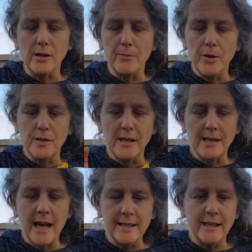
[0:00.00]
So I'm using
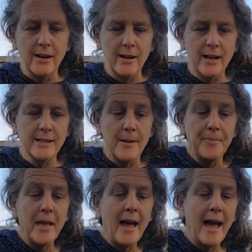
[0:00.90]
dandelions,
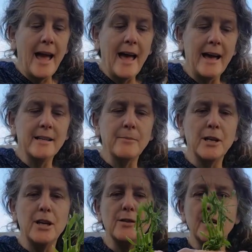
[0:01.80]
and I'm going
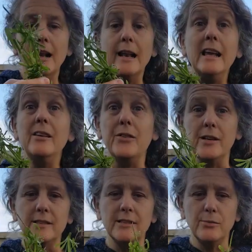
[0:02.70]
to use
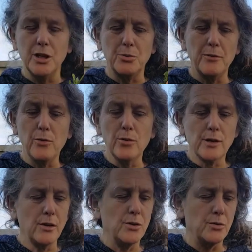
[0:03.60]
cleavers, which we've
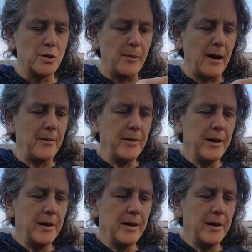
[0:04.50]
also talked about.